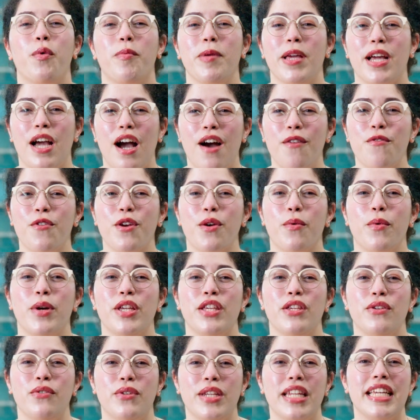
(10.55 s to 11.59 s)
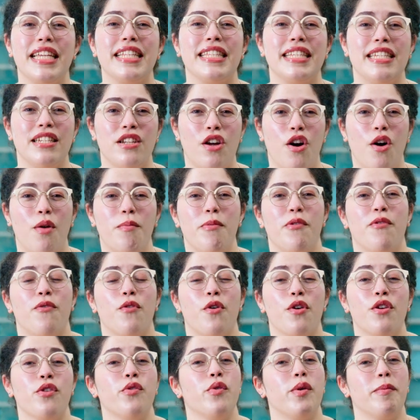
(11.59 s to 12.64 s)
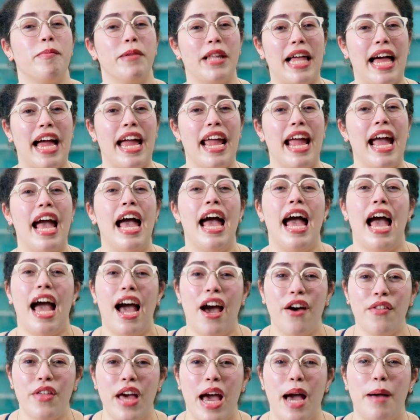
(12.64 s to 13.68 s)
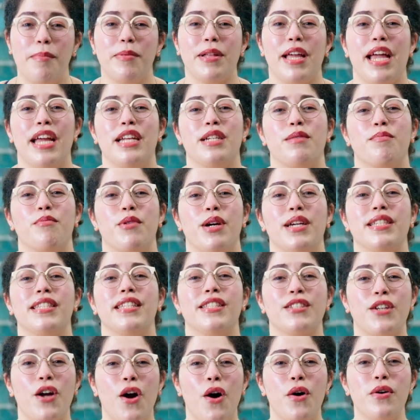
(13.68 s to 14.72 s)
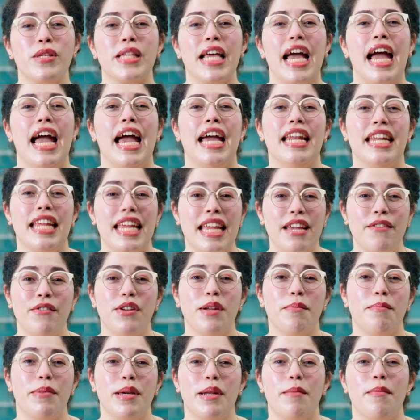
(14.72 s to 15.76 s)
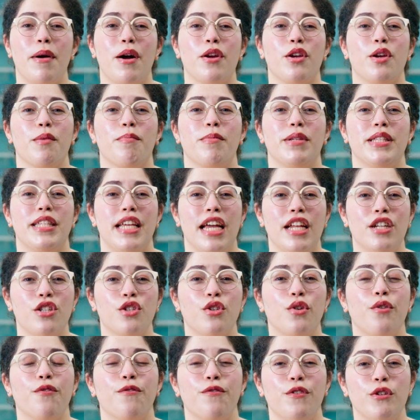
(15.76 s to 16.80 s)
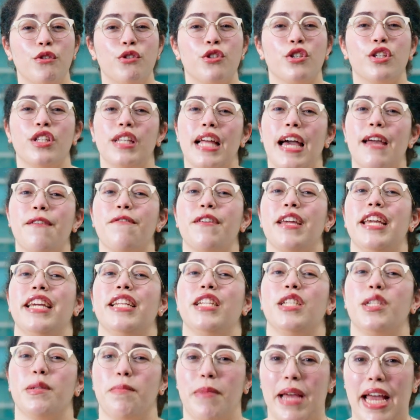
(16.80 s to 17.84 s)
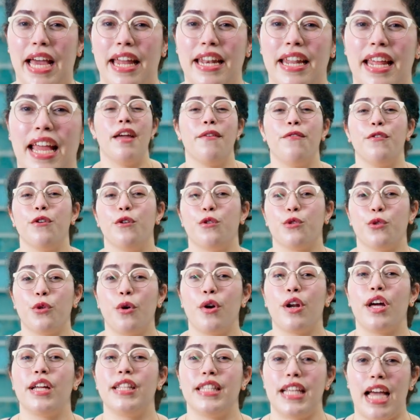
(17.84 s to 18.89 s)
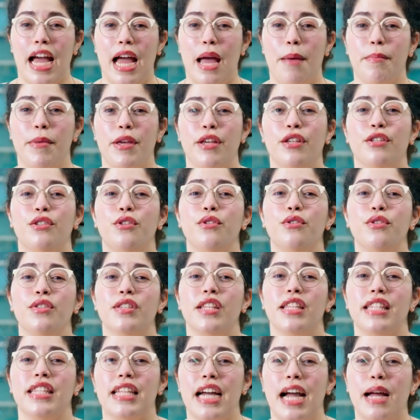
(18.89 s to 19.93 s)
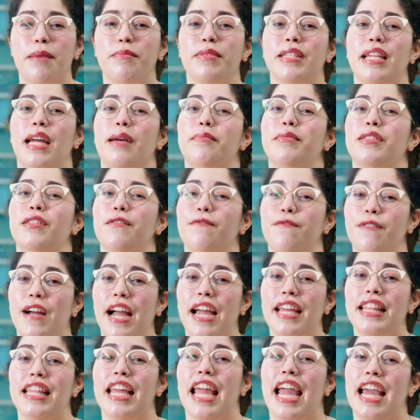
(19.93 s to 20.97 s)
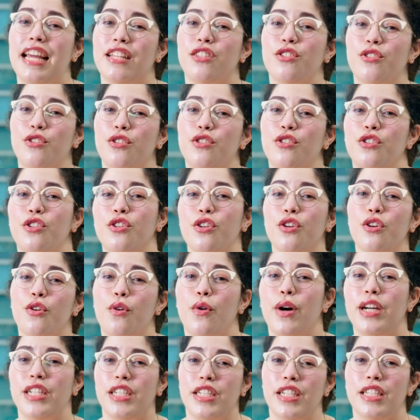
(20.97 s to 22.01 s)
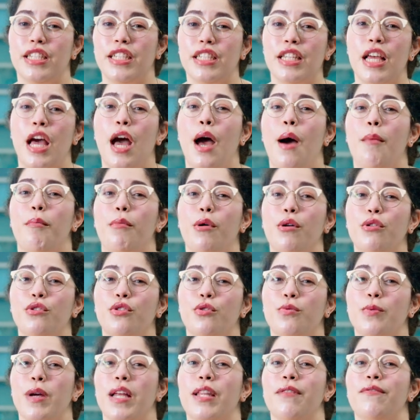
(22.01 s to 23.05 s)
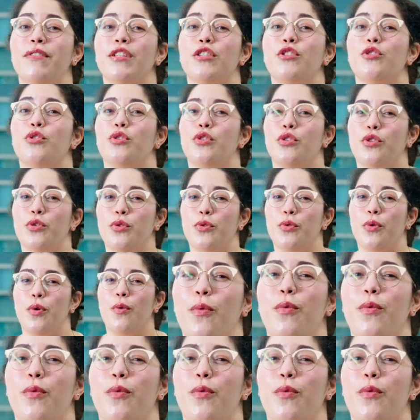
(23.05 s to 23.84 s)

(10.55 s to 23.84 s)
We'll be covering what you need to know before you apply, how the application process goes, and even a bit about your potential future life in Japan. If you're short on time, use the timestamps to find the answers to your questions most relevant to you.